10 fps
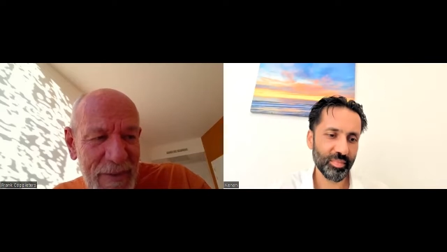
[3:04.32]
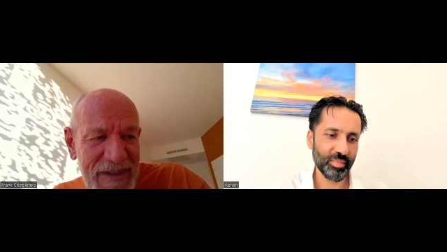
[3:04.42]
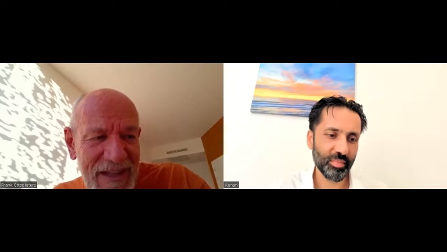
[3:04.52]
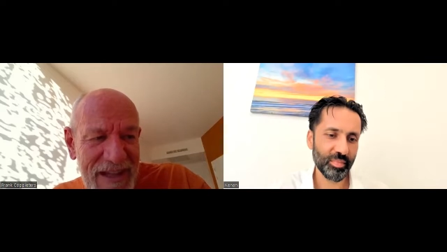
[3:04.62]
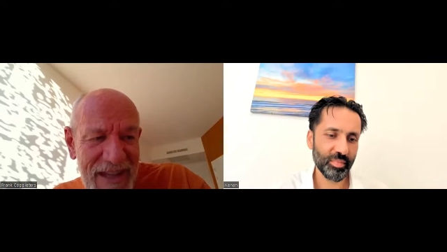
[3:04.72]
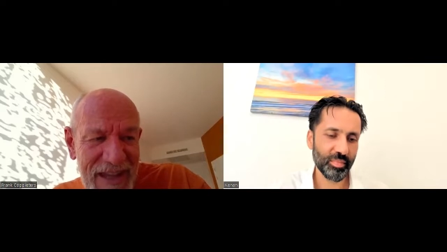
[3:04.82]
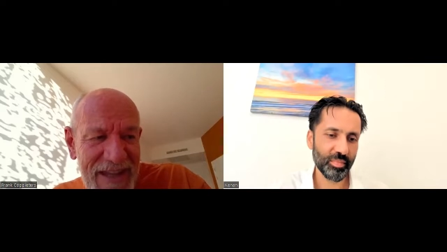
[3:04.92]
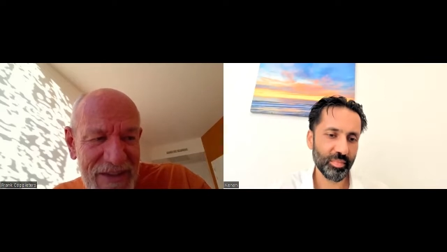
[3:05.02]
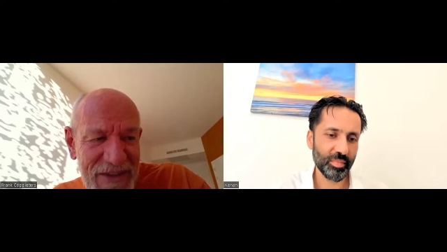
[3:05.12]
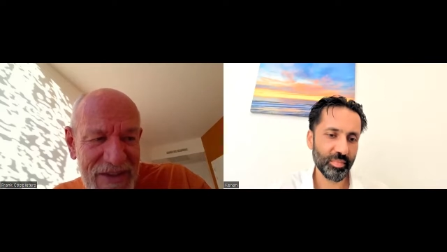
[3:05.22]
Speaker 1: with the
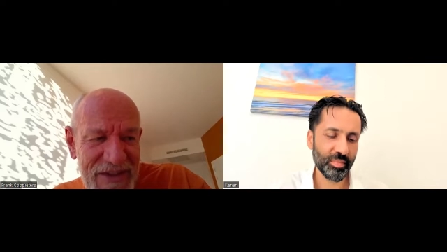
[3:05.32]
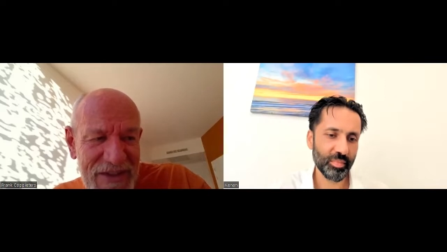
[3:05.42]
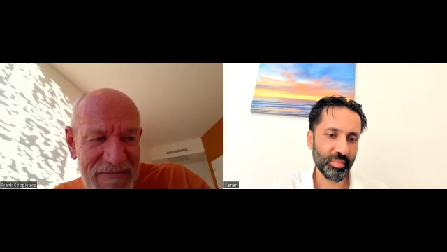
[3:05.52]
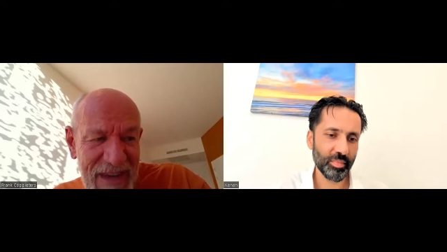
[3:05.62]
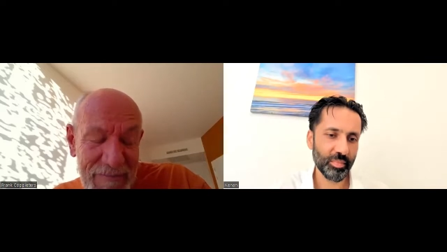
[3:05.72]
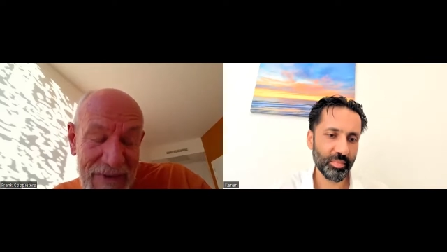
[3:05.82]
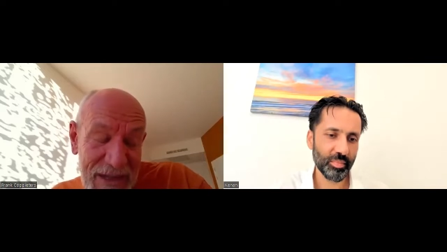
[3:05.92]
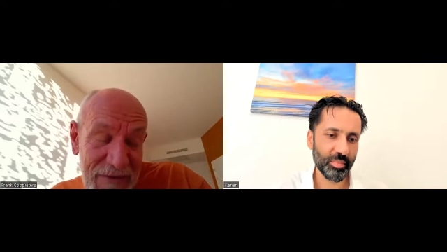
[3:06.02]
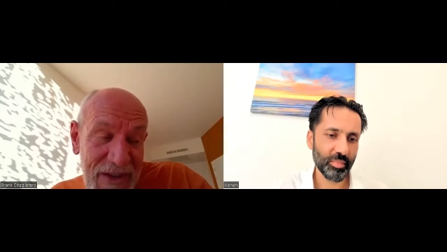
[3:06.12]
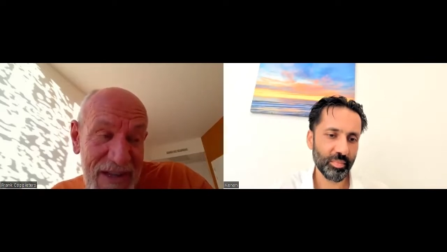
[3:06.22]
clients, and
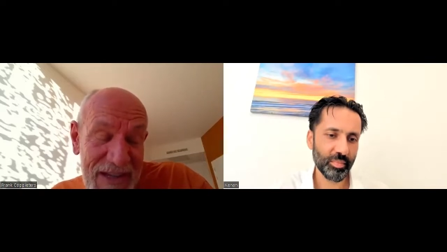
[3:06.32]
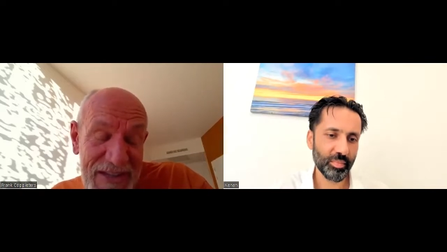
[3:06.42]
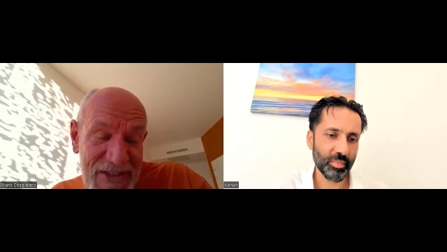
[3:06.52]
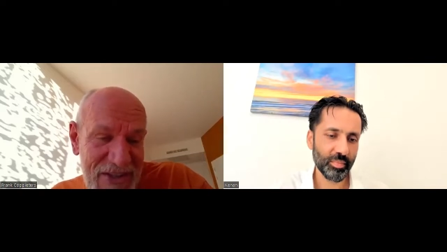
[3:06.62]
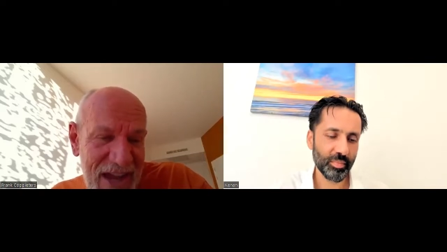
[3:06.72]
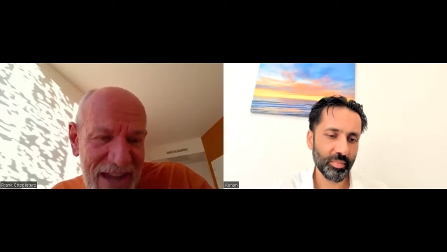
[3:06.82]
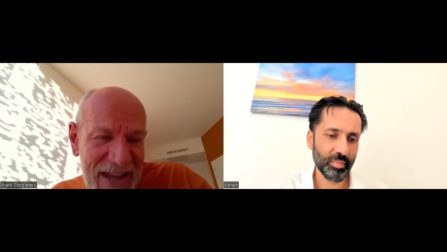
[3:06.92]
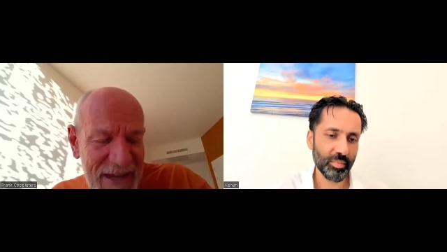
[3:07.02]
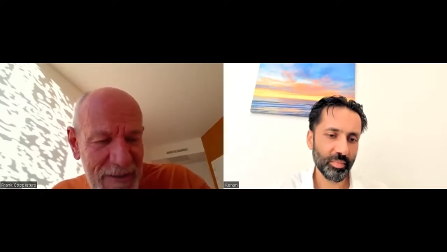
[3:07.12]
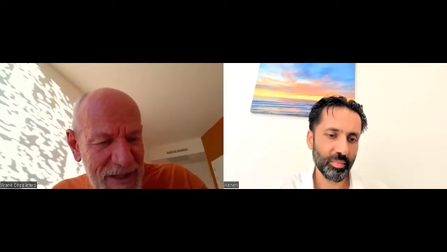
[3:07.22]
many of the clients
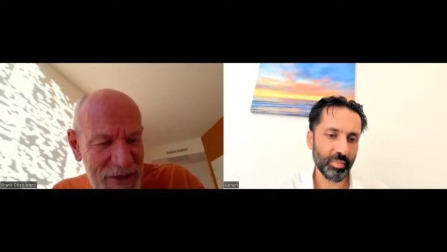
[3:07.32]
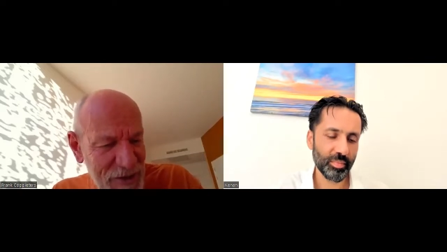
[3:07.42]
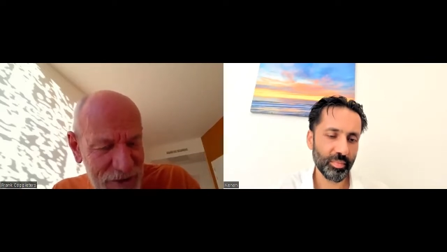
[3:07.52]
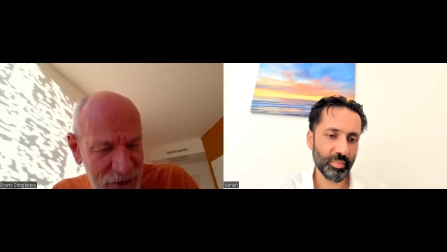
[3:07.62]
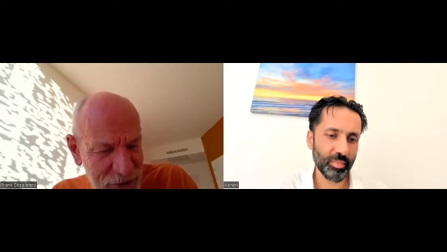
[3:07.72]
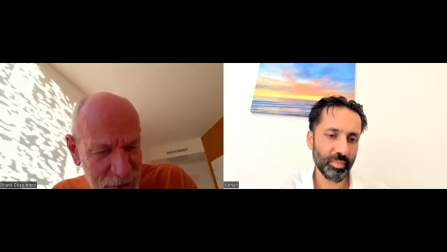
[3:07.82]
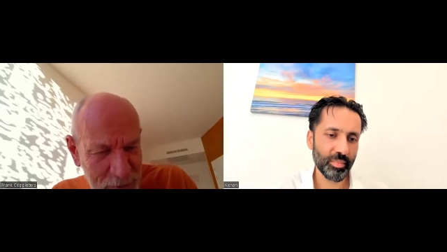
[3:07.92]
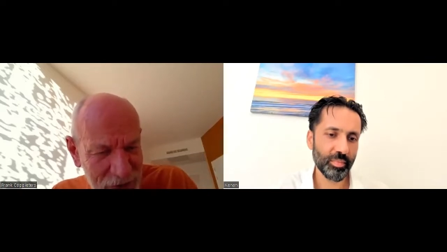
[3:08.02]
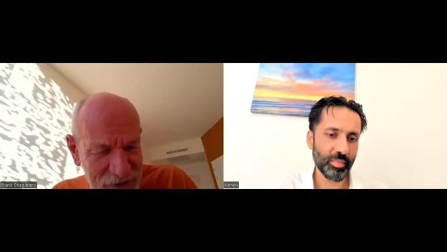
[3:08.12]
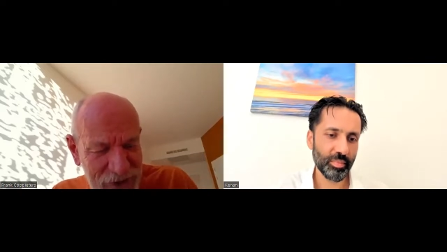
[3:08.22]
die. I mean, it's just
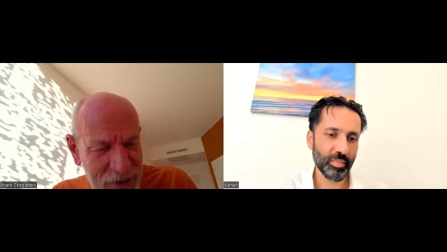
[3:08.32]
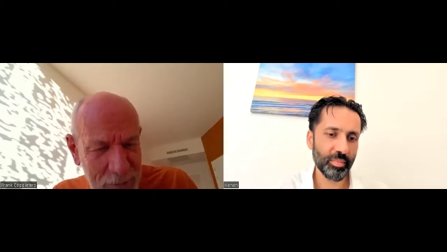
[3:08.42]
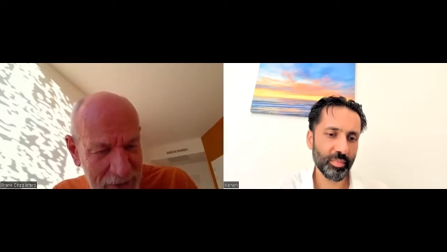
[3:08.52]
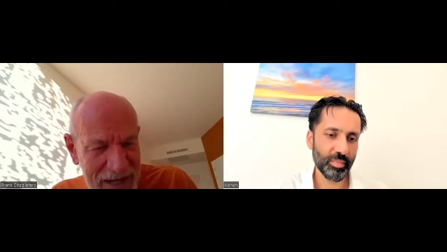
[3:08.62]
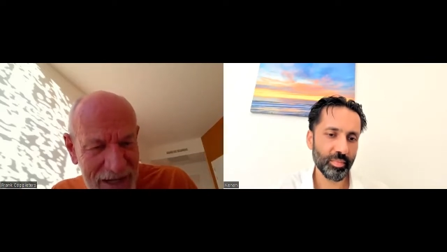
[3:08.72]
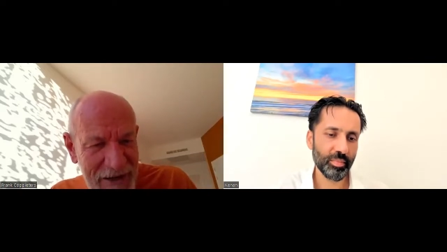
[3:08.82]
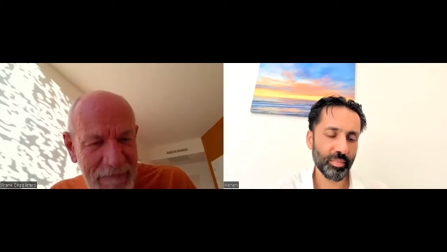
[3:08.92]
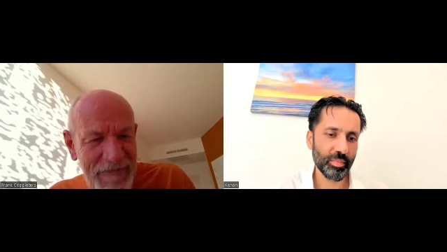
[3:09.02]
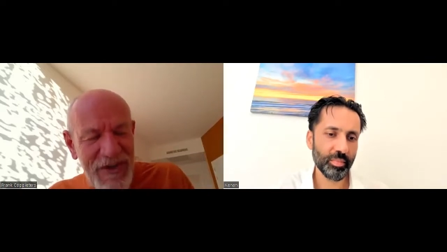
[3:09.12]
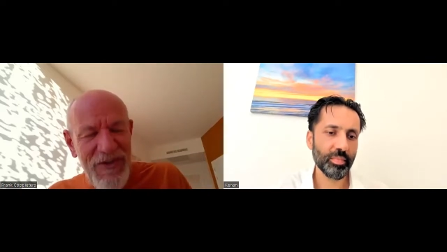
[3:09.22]
too much to
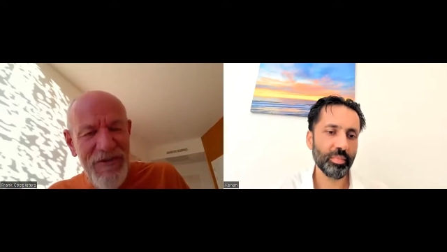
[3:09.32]
bear.